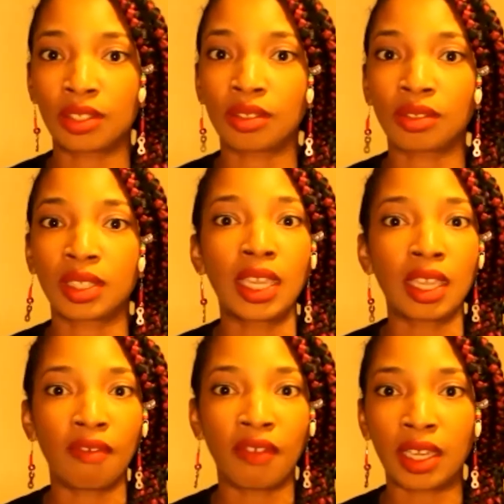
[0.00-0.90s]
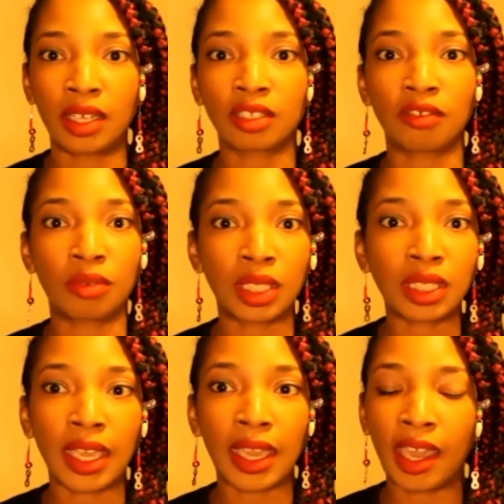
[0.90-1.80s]
So take advantage of what
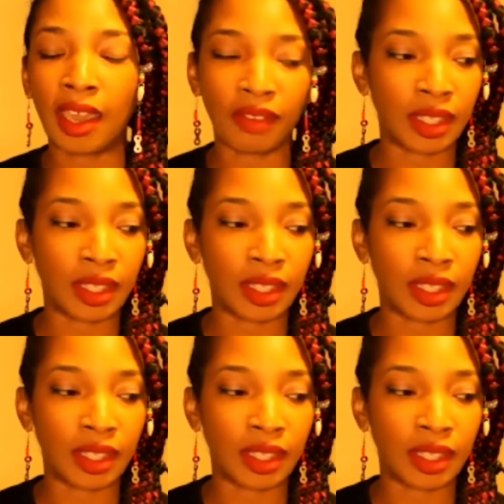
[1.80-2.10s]
they have,